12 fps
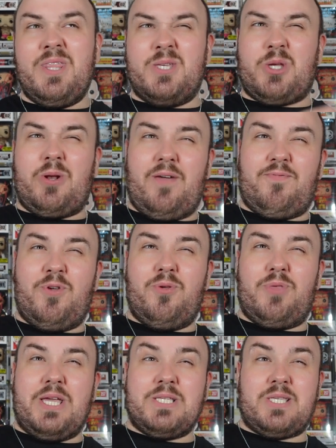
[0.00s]
There's only a few
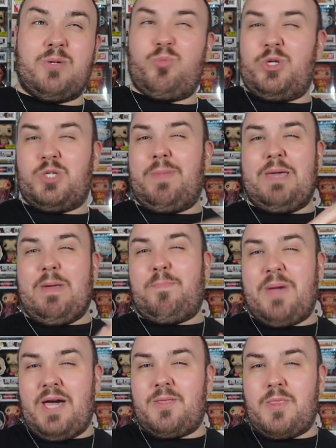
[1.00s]
things which are maybe
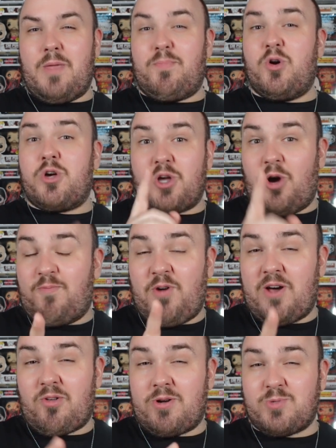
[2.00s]
better than the book.
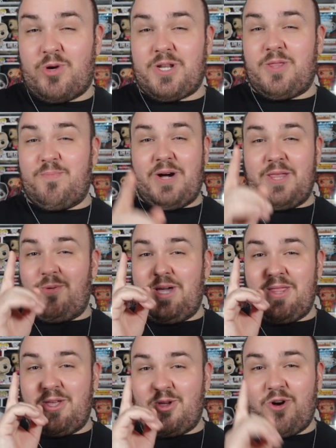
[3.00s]
Godfather is one of them, by the
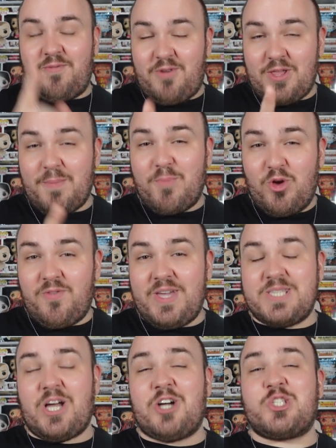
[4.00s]
way. The Godfather
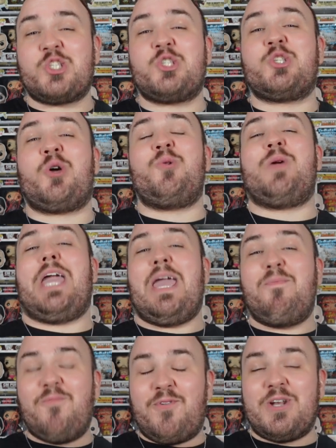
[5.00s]
movies are so
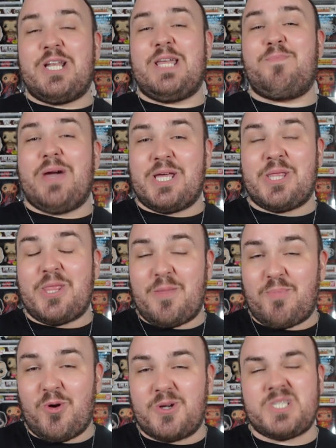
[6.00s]
infinitely better than the
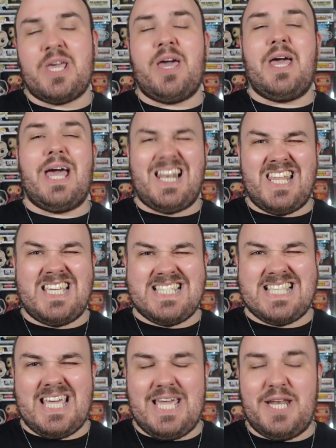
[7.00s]
books, at
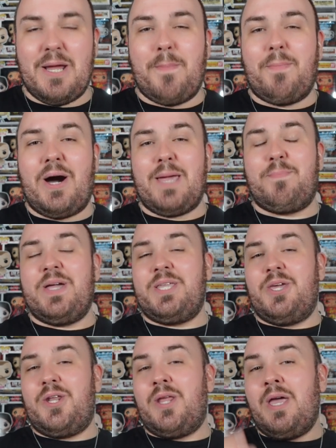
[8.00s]
least in my
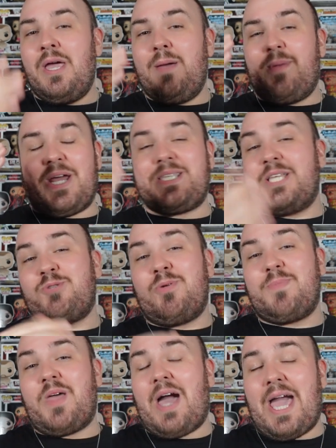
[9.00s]
opinion. But I said to
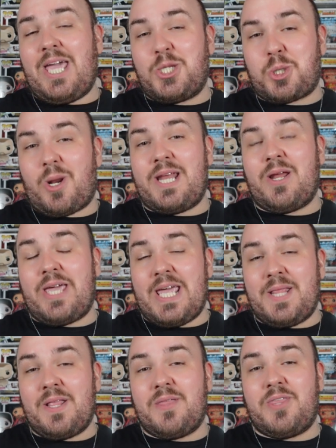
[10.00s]
him that A-Train
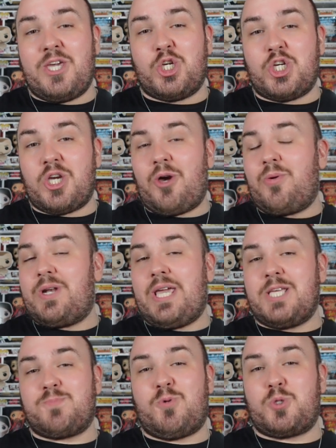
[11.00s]
in the show and
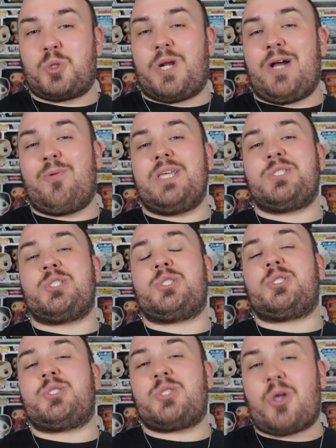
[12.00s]
his portrayal is
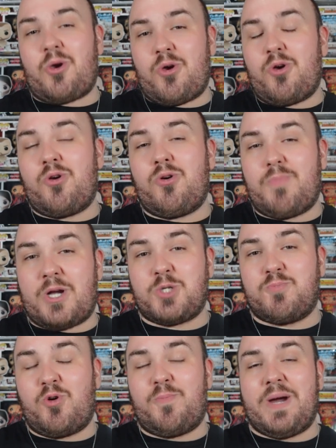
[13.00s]
so
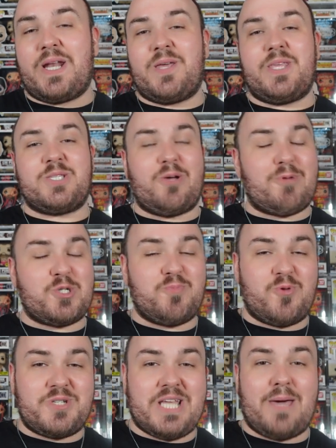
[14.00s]
much more better. There's so much
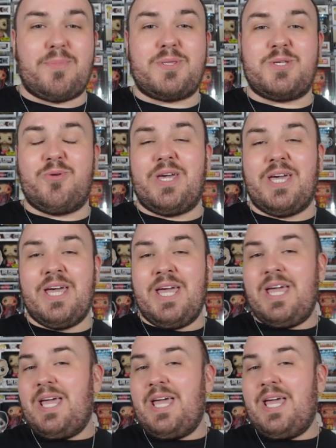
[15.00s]
more depth to it.